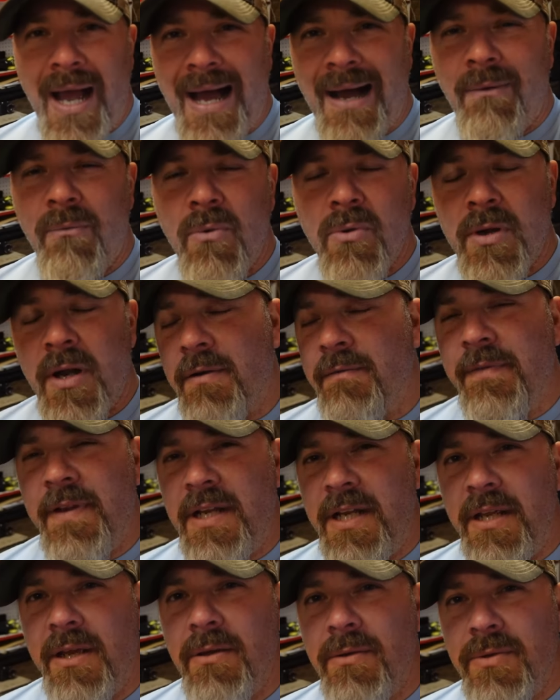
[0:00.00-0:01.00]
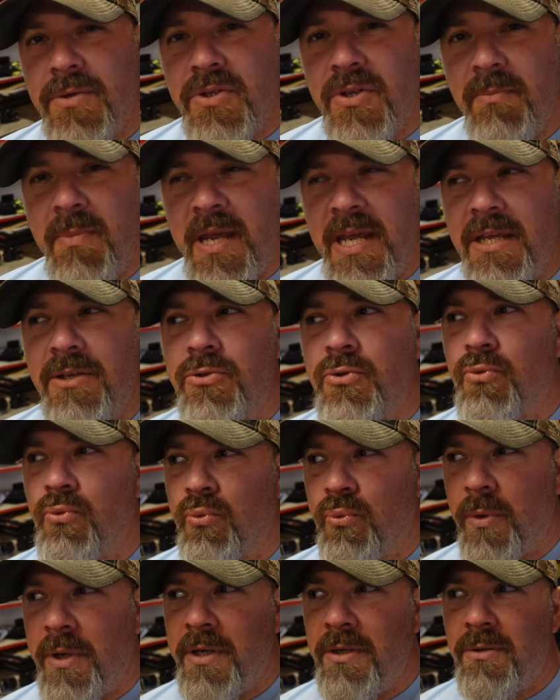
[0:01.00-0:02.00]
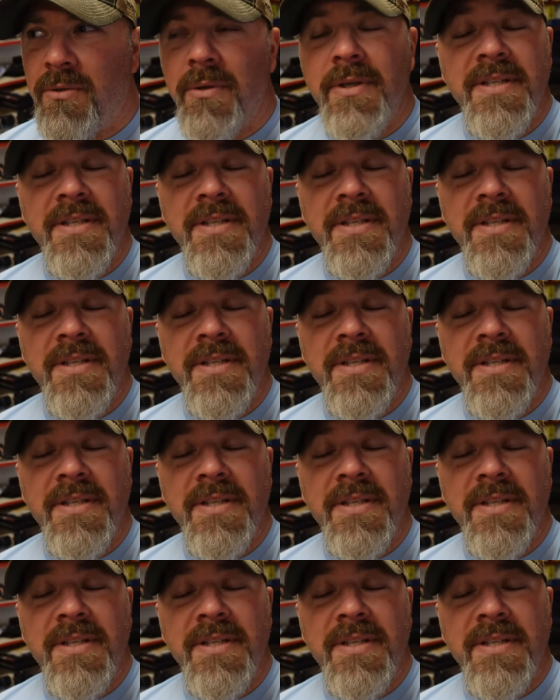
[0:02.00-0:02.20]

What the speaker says: I want our videos to be as real